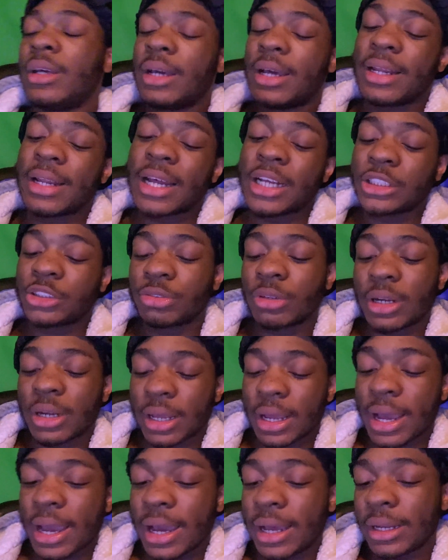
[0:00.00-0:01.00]
And I swear to
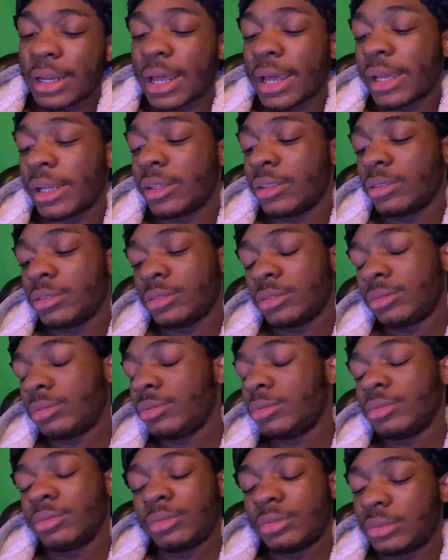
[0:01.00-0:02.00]
God, like,
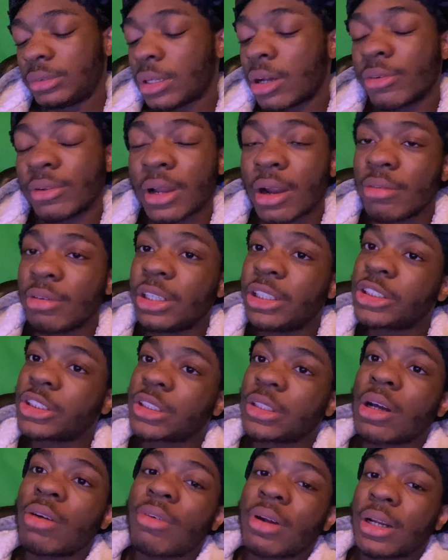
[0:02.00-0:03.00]
don't ever listen
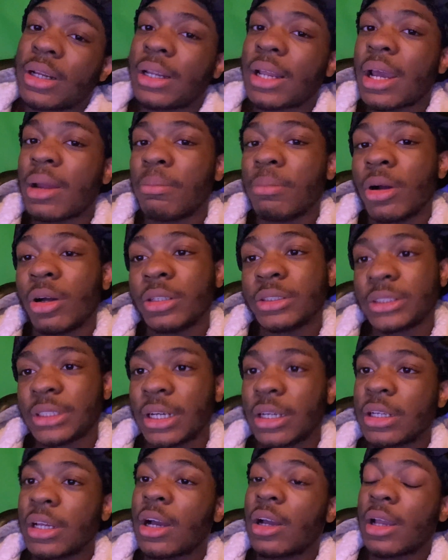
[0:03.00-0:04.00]
to no one in life, bro, and
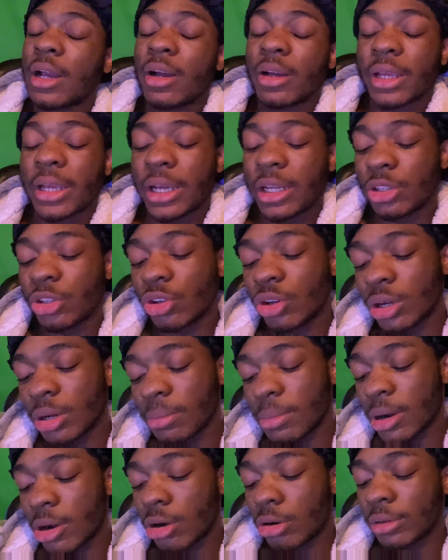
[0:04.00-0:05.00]
tell y'all y'all can't do it,
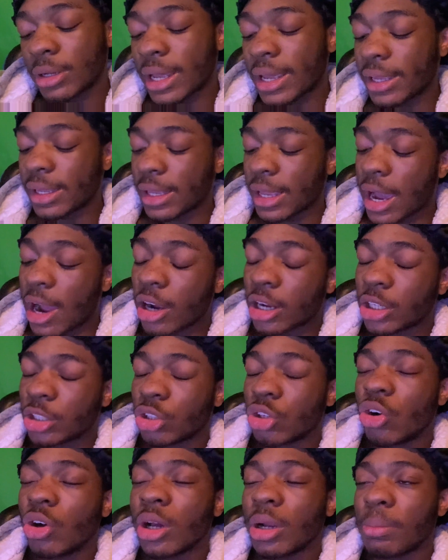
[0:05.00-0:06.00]
bro. Like, y'all can
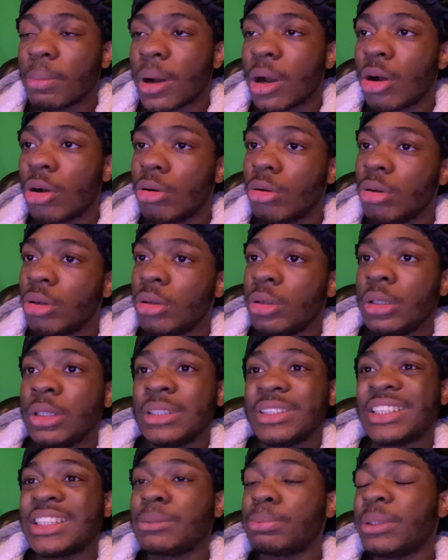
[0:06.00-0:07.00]
do it, bro.
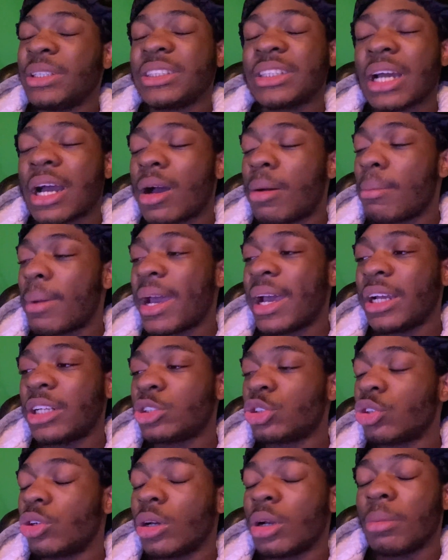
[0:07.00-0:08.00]
Just put y'all
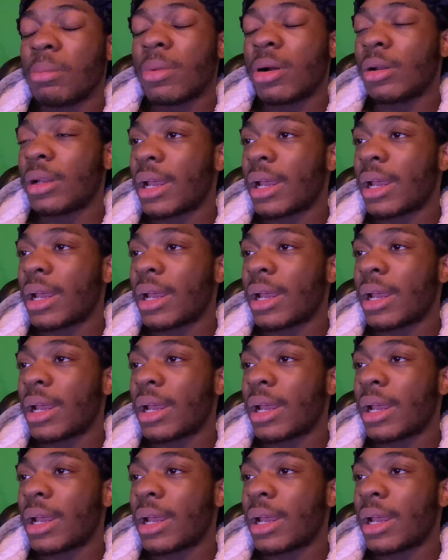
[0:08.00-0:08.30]
mind to it, bro.